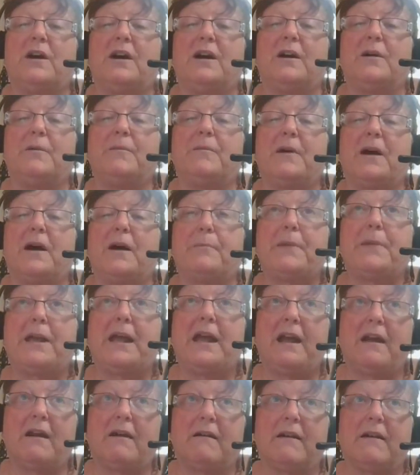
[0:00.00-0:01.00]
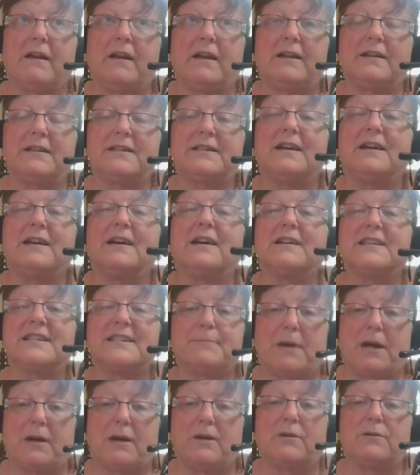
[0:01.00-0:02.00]
a parent, a
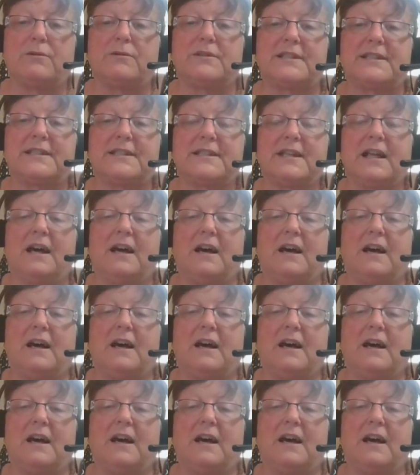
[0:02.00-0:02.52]
spouse,